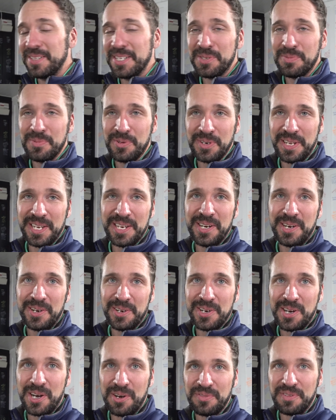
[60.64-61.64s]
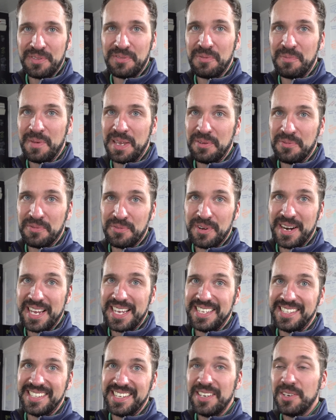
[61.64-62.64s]
in this morning, got a coffee for me and
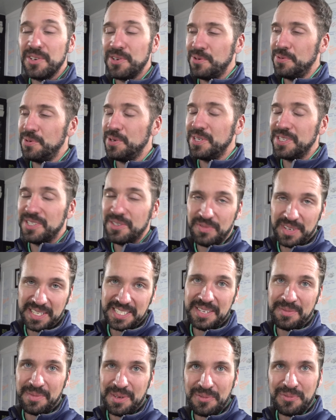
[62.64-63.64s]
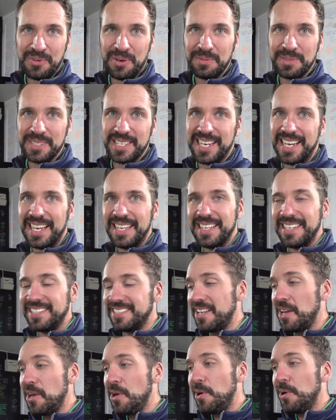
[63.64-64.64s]
Fraser, who was fitting me from
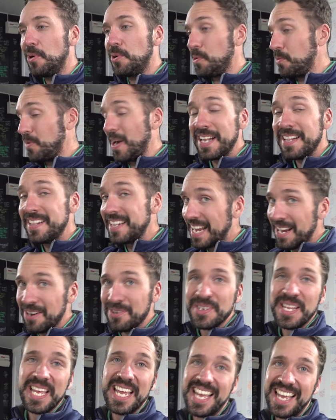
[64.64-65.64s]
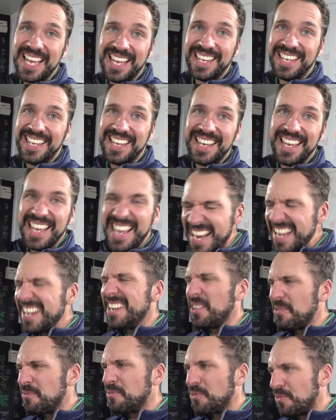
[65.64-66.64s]
Titleist, ran down here in
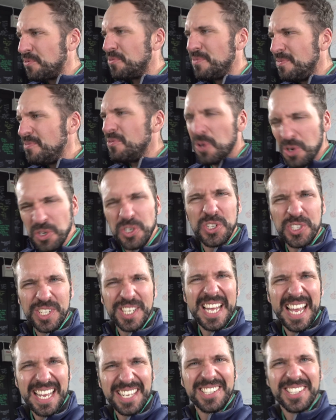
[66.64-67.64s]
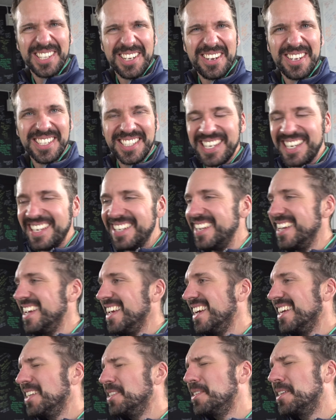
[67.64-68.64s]
a rush to get started,
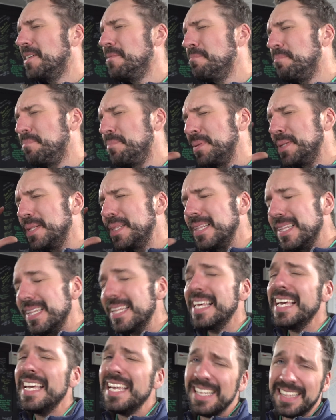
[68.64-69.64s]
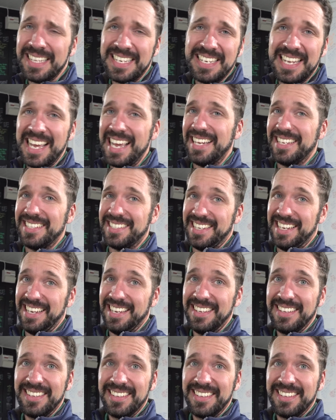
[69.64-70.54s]
completely decked it.